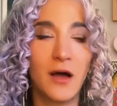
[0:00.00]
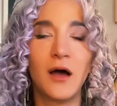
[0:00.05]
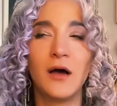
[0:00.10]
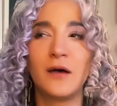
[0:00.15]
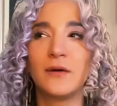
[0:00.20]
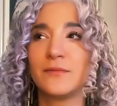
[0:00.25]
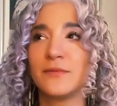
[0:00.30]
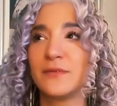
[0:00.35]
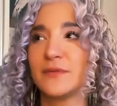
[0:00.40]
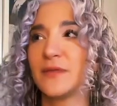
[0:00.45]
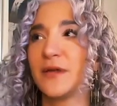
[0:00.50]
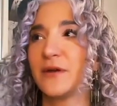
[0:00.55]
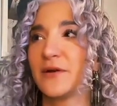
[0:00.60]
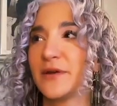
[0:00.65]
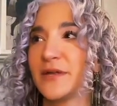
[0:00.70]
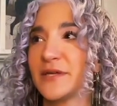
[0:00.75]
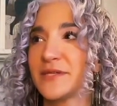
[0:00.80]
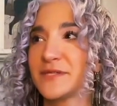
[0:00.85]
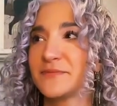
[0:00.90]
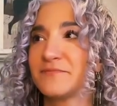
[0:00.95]
oh,
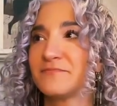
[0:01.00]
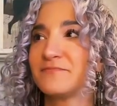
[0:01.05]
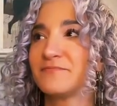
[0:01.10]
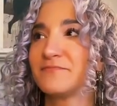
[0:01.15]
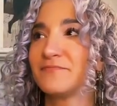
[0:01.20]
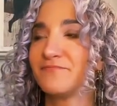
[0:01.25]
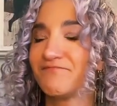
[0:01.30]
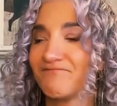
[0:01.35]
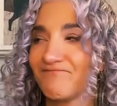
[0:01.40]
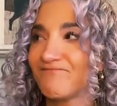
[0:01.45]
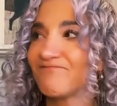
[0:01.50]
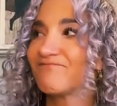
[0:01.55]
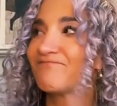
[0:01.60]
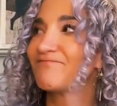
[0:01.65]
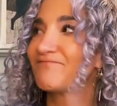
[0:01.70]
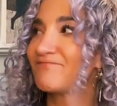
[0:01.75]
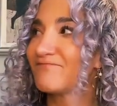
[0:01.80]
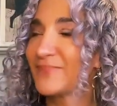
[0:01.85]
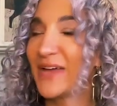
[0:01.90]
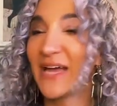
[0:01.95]
there it is.
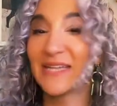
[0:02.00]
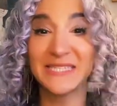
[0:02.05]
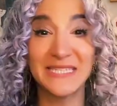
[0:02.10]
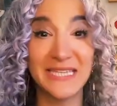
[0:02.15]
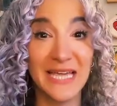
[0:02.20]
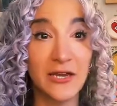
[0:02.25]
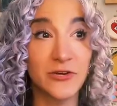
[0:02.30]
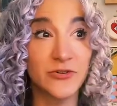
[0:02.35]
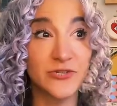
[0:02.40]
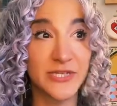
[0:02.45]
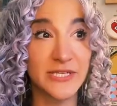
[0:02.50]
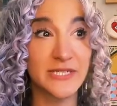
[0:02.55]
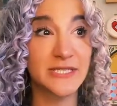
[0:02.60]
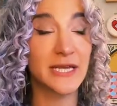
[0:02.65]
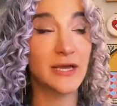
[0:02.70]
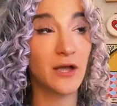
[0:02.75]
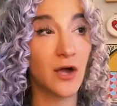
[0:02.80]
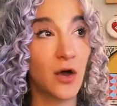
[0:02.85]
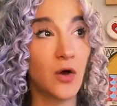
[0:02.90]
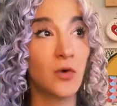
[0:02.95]
That's the energy. It's
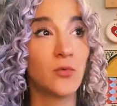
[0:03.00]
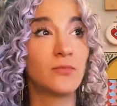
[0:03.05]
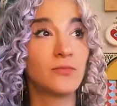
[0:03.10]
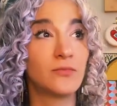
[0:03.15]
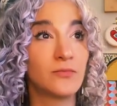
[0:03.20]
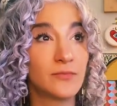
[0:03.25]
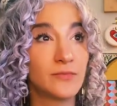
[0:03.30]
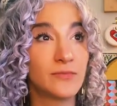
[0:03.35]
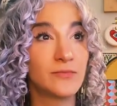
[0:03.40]
like, oh.